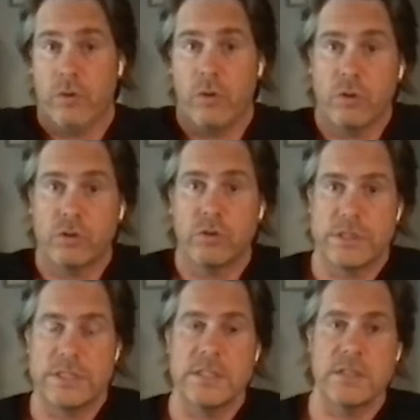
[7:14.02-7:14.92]
also
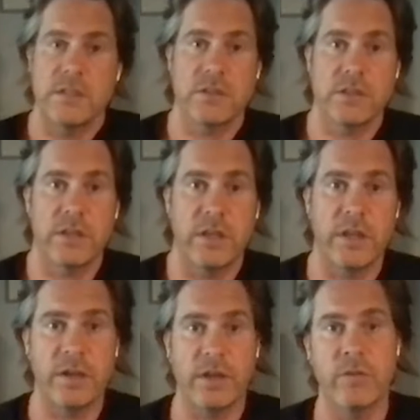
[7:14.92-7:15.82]
assistants
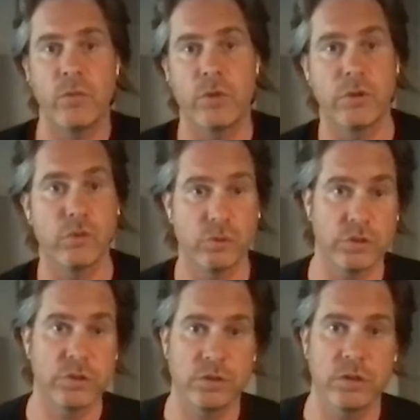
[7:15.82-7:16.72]
and everyone
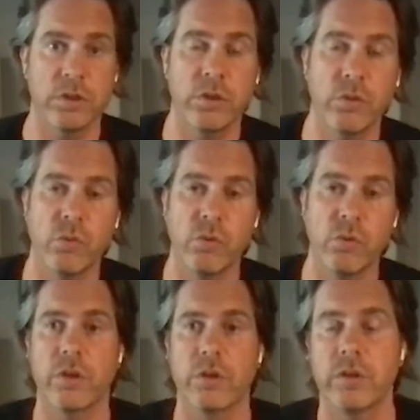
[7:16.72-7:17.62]
who's
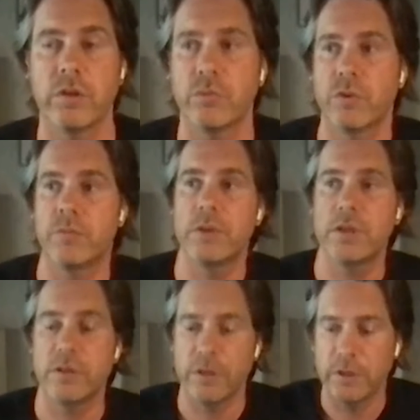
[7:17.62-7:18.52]
working on it with me
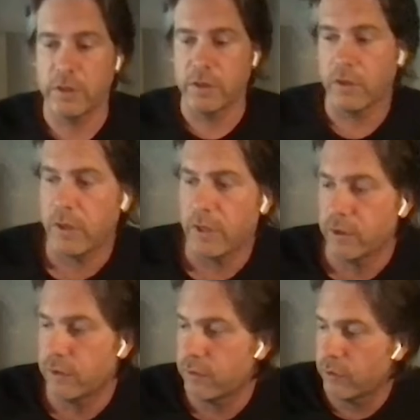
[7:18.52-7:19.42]
in the
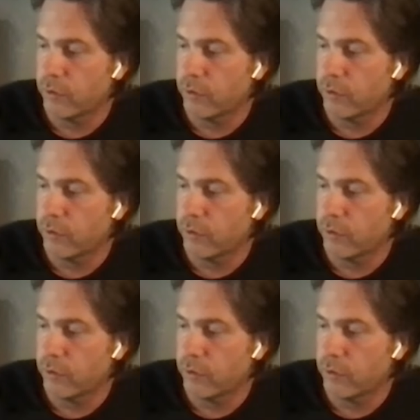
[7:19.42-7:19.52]
edit.